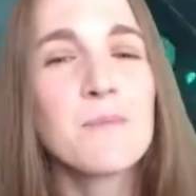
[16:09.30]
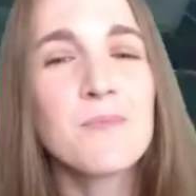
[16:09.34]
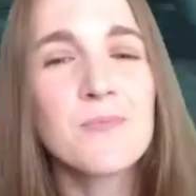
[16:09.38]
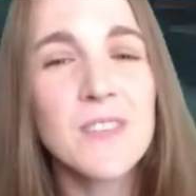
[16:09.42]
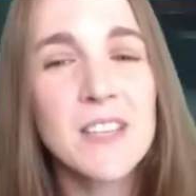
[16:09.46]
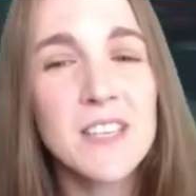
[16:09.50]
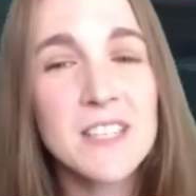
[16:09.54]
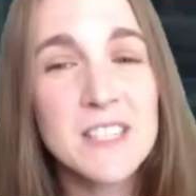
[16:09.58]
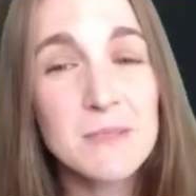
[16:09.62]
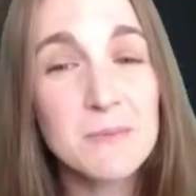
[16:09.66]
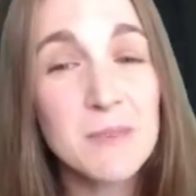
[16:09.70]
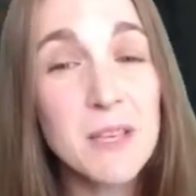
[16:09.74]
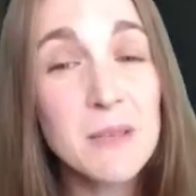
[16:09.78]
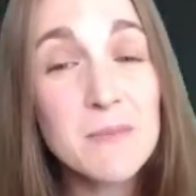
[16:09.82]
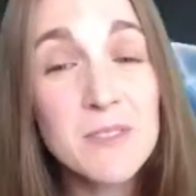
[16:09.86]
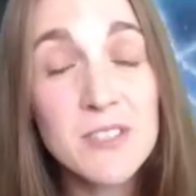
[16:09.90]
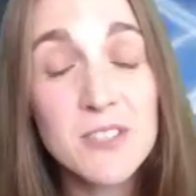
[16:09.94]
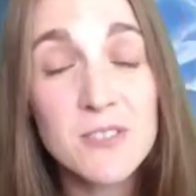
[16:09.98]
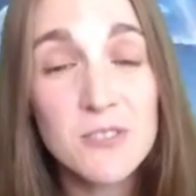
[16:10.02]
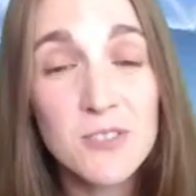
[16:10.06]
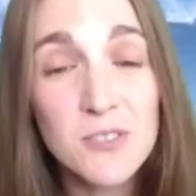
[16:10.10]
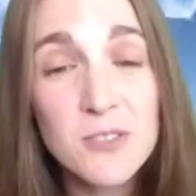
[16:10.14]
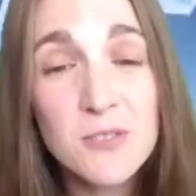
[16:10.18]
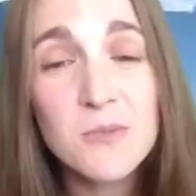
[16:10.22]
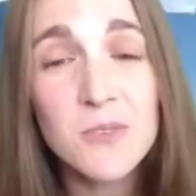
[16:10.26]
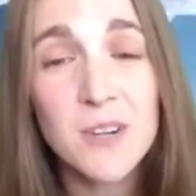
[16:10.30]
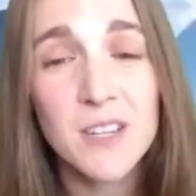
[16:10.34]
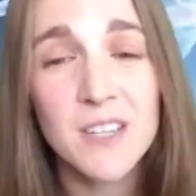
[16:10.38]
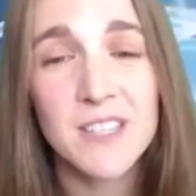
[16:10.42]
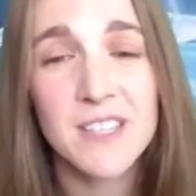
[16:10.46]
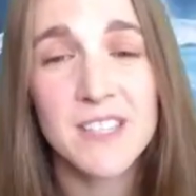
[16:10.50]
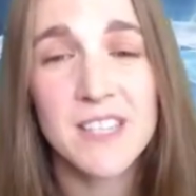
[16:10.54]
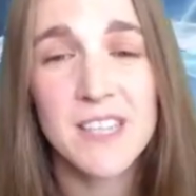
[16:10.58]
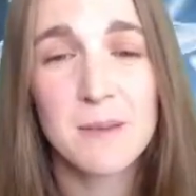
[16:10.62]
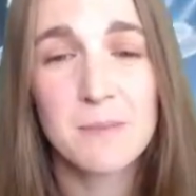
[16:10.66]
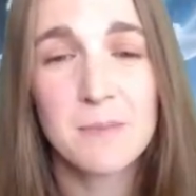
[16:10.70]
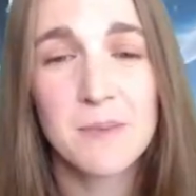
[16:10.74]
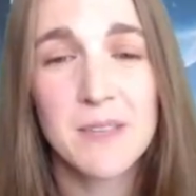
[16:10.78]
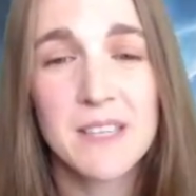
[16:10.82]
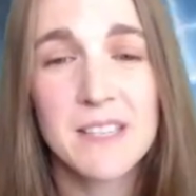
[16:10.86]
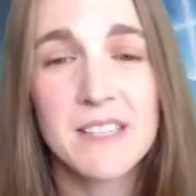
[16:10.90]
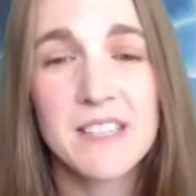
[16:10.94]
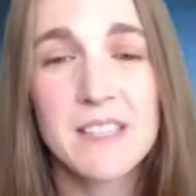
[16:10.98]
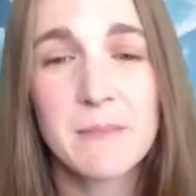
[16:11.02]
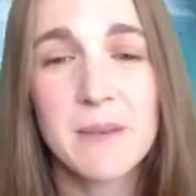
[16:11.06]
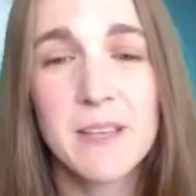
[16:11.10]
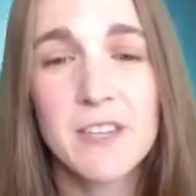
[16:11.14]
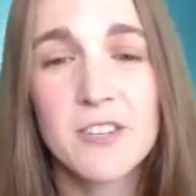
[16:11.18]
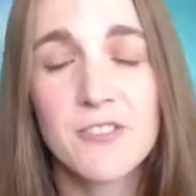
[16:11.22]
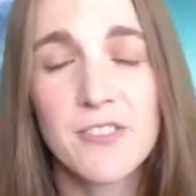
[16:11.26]
Sometimes you do want to stop being
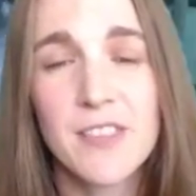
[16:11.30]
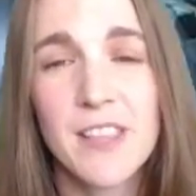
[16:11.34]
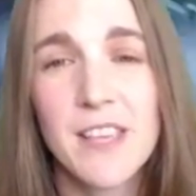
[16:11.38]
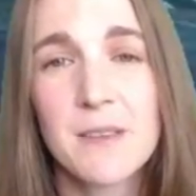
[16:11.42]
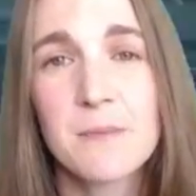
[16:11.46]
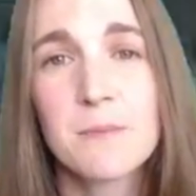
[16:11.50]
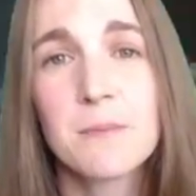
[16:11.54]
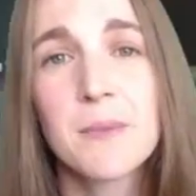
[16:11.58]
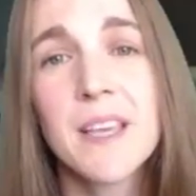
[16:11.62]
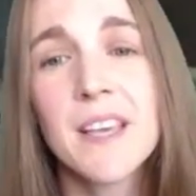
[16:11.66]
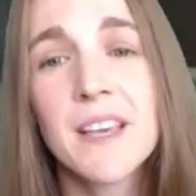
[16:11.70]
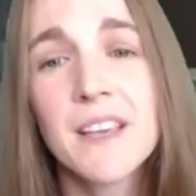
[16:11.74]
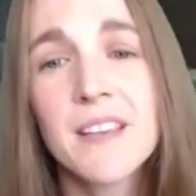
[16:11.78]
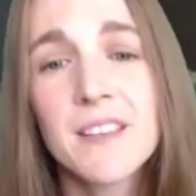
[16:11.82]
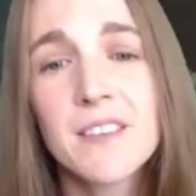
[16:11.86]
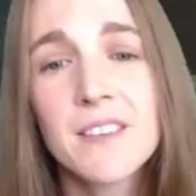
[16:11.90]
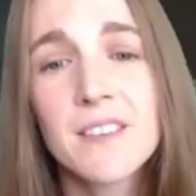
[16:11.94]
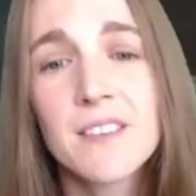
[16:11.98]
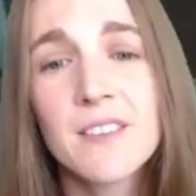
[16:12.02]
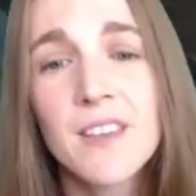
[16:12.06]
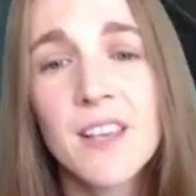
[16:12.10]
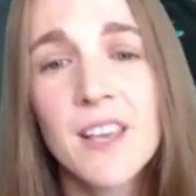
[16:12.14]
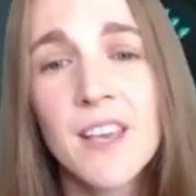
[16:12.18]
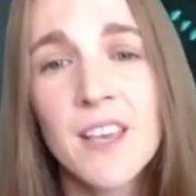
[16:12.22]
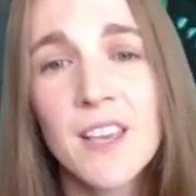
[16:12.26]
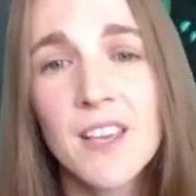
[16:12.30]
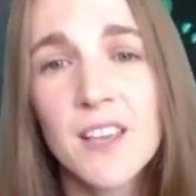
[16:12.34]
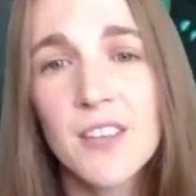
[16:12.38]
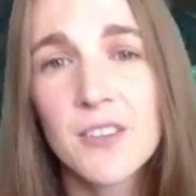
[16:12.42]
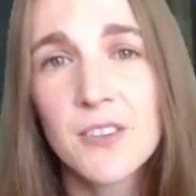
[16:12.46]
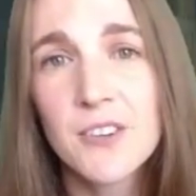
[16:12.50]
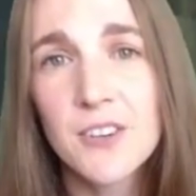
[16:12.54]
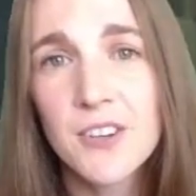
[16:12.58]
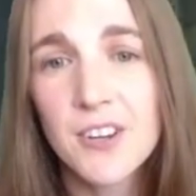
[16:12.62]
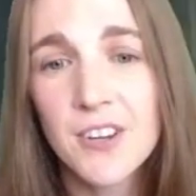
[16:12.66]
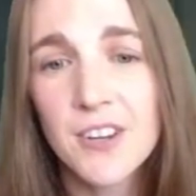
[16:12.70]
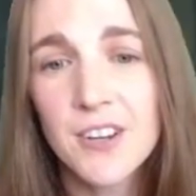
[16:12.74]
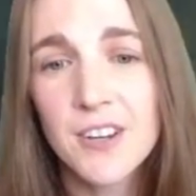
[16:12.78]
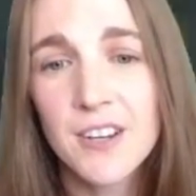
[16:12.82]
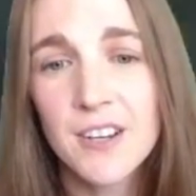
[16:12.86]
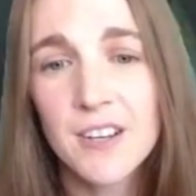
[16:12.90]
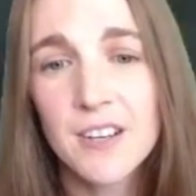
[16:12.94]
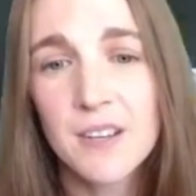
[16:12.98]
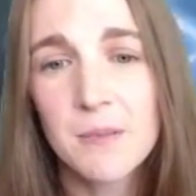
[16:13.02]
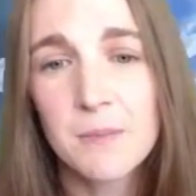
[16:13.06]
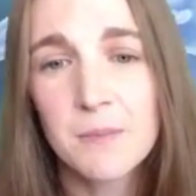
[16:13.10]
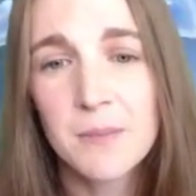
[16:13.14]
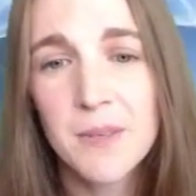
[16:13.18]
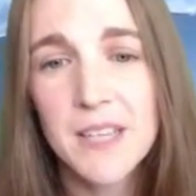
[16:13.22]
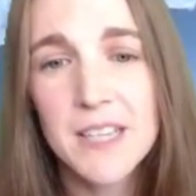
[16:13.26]
Symmetra then because
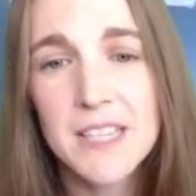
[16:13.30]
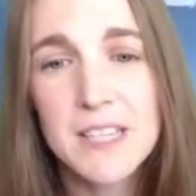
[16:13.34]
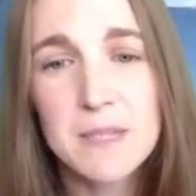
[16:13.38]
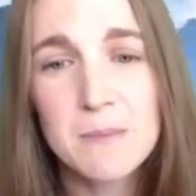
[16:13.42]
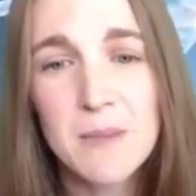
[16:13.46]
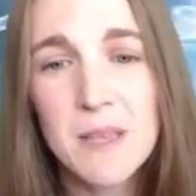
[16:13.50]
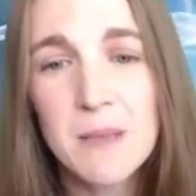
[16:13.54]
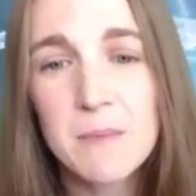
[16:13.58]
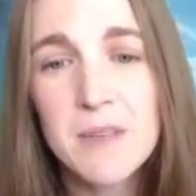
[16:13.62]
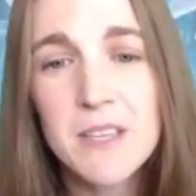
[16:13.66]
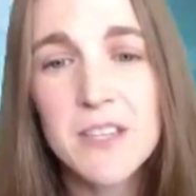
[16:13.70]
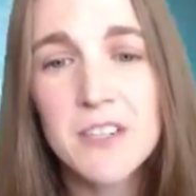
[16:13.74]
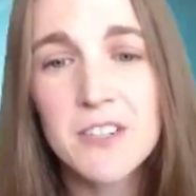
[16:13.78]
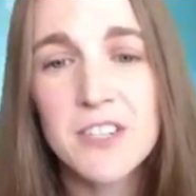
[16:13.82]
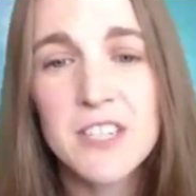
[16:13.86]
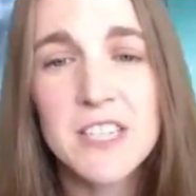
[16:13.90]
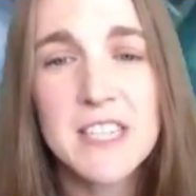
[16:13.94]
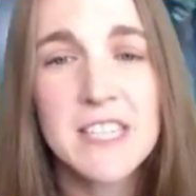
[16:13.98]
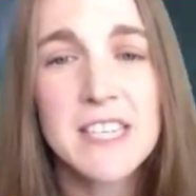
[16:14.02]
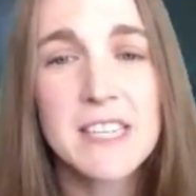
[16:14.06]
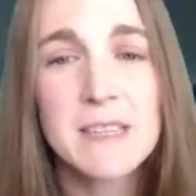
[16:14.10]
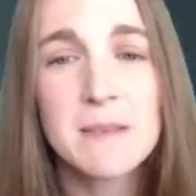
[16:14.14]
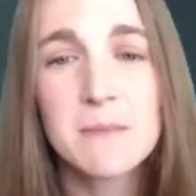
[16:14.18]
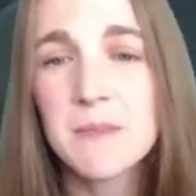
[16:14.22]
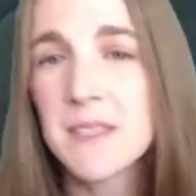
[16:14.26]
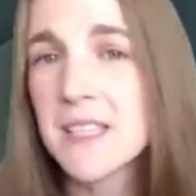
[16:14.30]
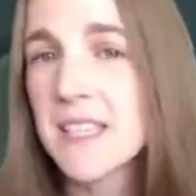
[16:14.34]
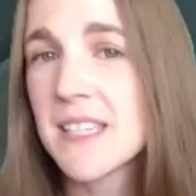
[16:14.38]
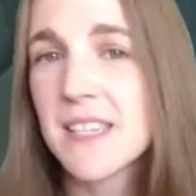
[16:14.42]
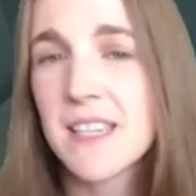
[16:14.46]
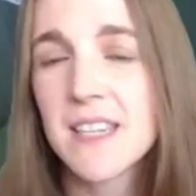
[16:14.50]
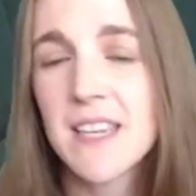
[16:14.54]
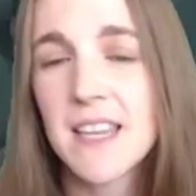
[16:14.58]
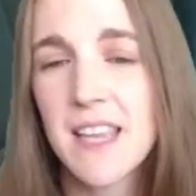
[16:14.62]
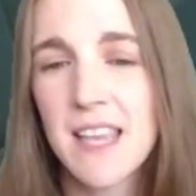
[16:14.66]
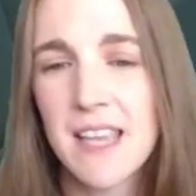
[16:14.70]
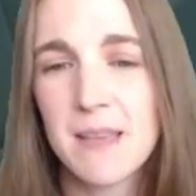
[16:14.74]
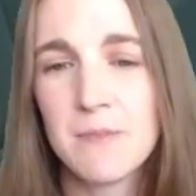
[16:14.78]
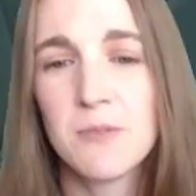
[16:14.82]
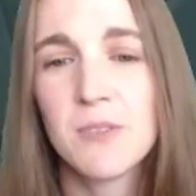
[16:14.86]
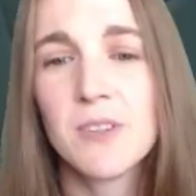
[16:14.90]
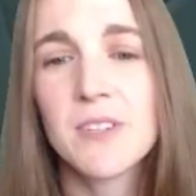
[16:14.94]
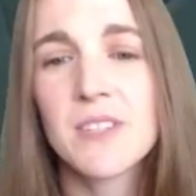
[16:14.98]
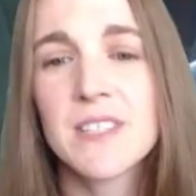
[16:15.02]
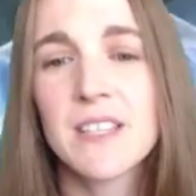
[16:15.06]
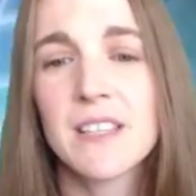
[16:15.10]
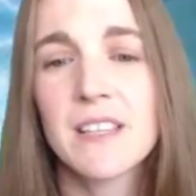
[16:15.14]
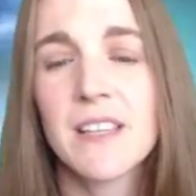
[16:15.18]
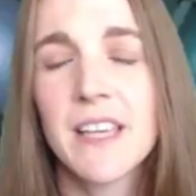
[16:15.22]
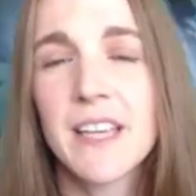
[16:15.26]
because maybe your team isn't able
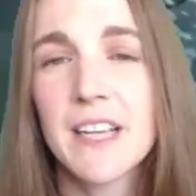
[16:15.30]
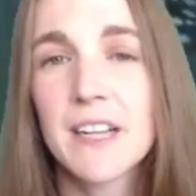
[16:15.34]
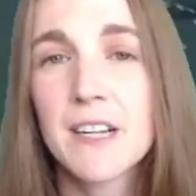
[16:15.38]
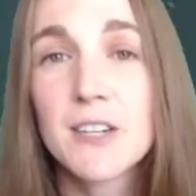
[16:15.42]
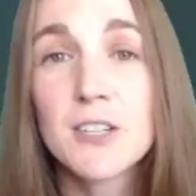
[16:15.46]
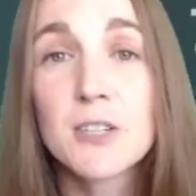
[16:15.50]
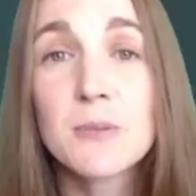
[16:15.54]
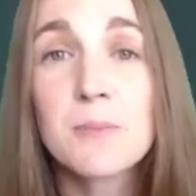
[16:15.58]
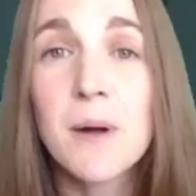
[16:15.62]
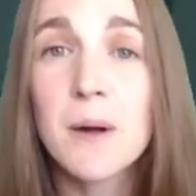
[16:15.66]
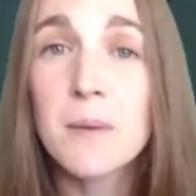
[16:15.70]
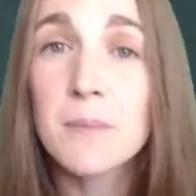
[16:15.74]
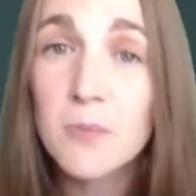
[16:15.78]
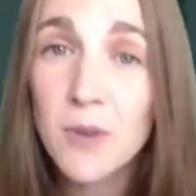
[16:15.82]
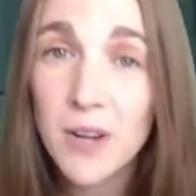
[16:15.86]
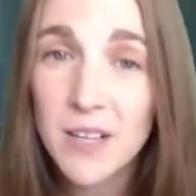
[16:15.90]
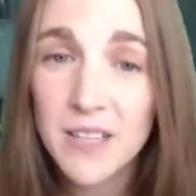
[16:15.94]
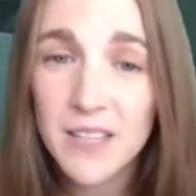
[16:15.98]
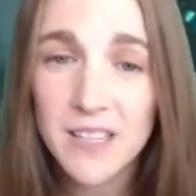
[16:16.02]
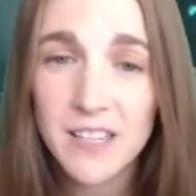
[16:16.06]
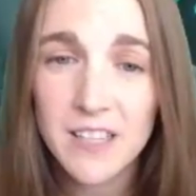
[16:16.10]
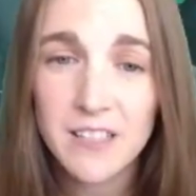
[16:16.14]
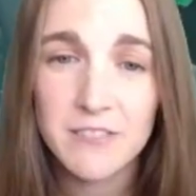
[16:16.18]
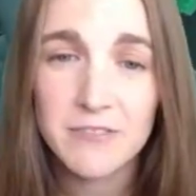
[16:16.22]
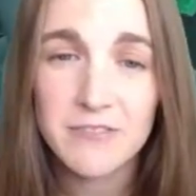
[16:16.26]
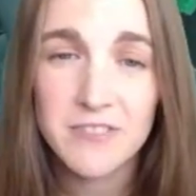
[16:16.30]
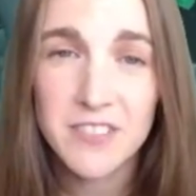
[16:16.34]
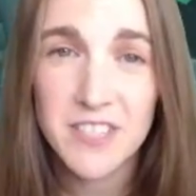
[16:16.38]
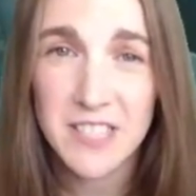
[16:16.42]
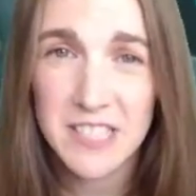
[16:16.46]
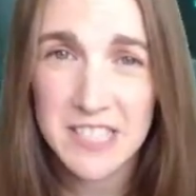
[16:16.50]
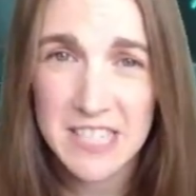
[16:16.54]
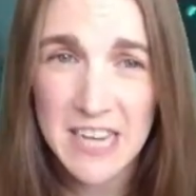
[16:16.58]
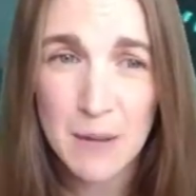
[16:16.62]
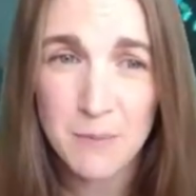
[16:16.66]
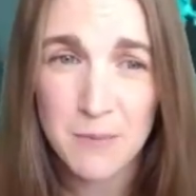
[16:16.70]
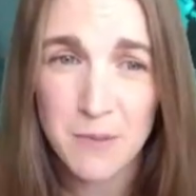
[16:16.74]
to like group up well enough to stop the